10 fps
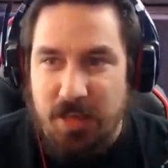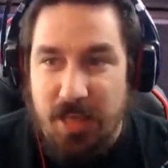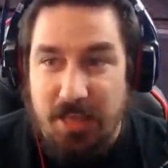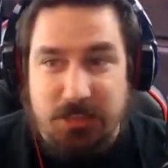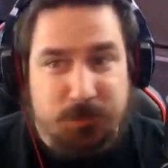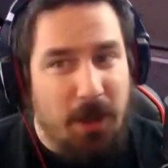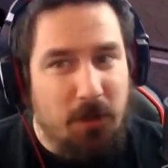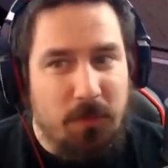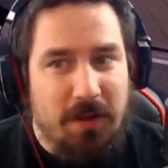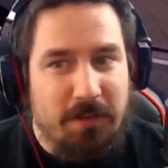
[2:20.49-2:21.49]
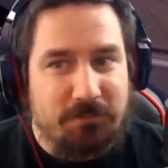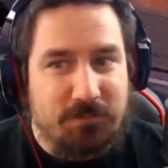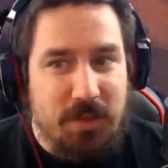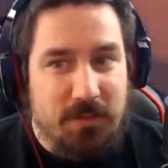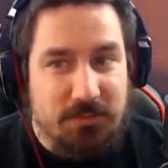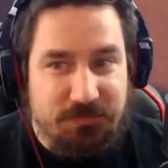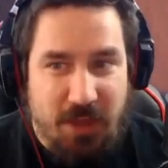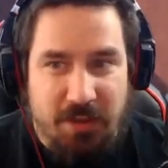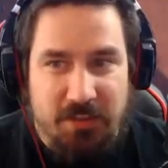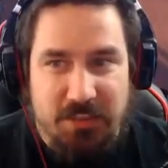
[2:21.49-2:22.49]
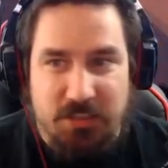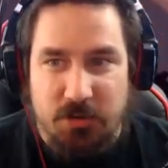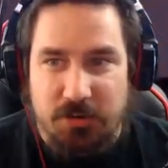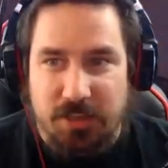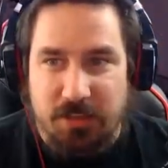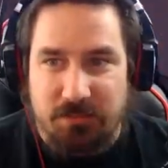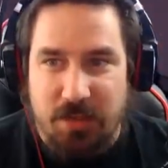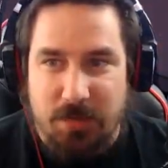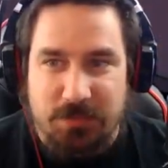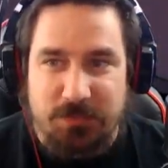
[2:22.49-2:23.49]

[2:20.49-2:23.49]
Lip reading: and Spider-Man have finally started killing Venoms.